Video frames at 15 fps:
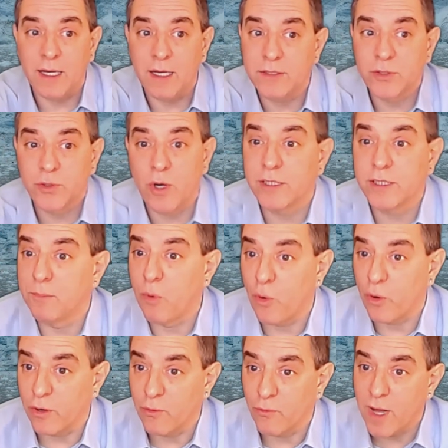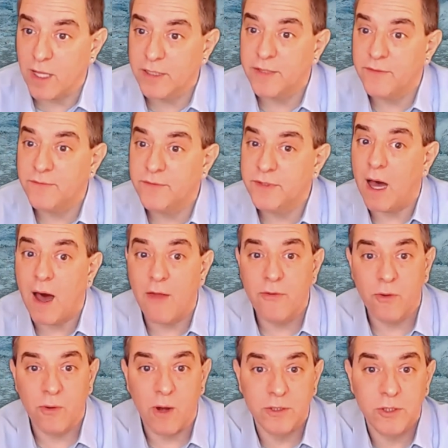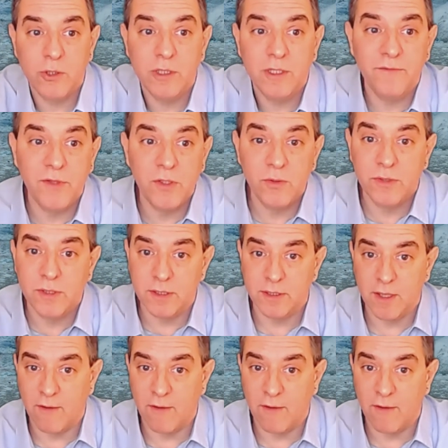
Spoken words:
a strong supporter relative to other alternative uses